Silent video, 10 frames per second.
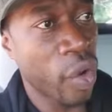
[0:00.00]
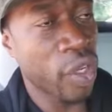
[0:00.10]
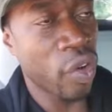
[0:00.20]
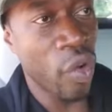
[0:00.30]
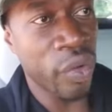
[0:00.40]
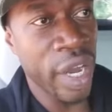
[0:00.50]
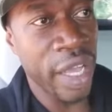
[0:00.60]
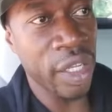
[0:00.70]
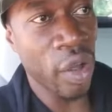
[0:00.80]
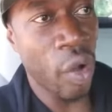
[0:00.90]
working
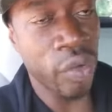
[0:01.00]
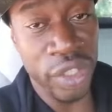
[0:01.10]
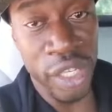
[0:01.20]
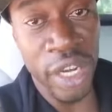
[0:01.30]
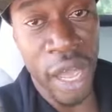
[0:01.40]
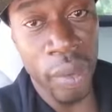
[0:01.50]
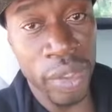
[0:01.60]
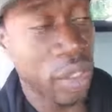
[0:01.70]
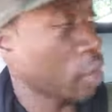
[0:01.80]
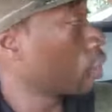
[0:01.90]
overnight, over 10
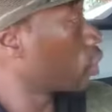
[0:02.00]
hours.